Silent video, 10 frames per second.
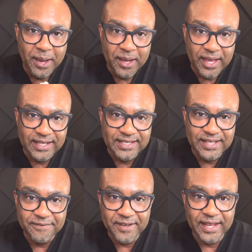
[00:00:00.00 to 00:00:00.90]
and
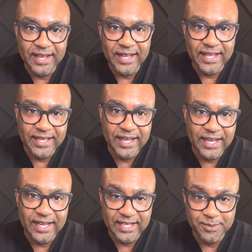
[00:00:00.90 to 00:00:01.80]
stuff it in, and then
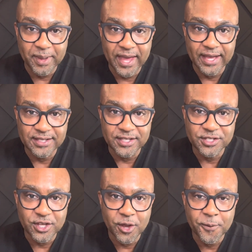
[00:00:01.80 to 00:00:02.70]
it expands. And
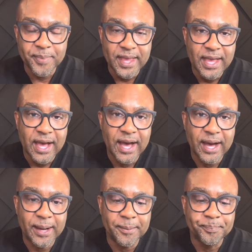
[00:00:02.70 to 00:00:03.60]
so
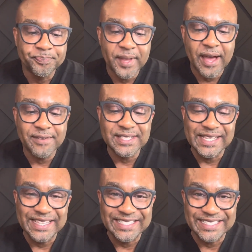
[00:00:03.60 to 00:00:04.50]
obviously
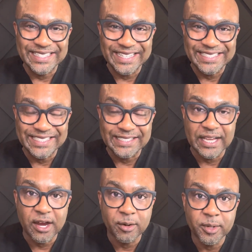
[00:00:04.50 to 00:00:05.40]
this is less
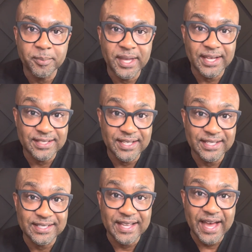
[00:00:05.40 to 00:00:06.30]
desirable because it
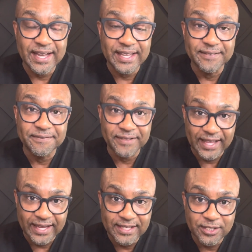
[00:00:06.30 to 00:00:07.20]
does not
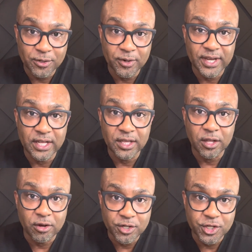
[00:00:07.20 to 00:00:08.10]
inflate or get
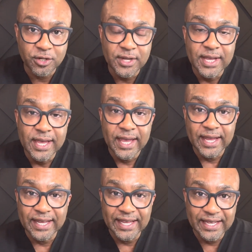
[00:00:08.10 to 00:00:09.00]
larger
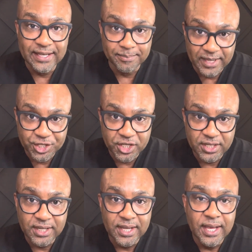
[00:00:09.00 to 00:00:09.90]
in any
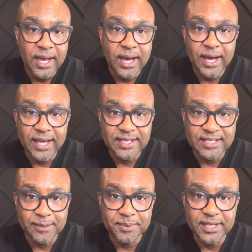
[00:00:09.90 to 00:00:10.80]
dimension. It simply